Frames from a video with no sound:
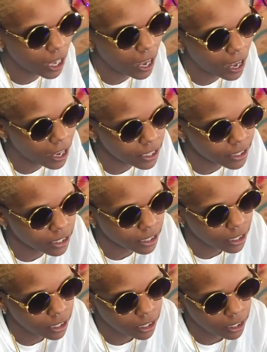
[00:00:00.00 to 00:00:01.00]
has
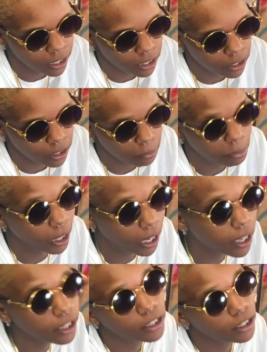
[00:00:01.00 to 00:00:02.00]
a
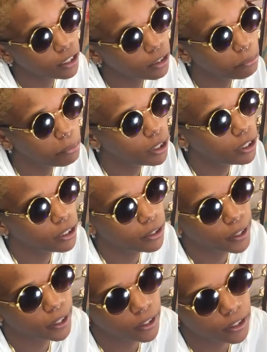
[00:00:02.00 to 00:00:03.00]
plan, but
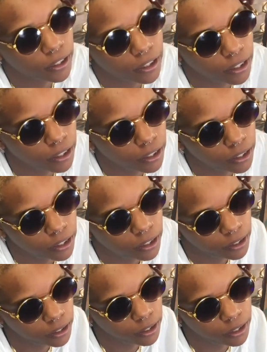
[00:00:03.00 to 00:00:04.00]

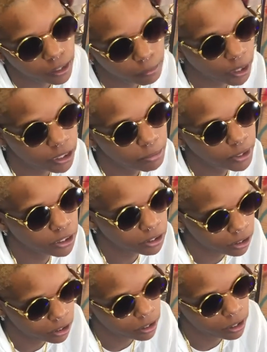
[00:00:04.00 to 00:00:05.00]
he makes me just as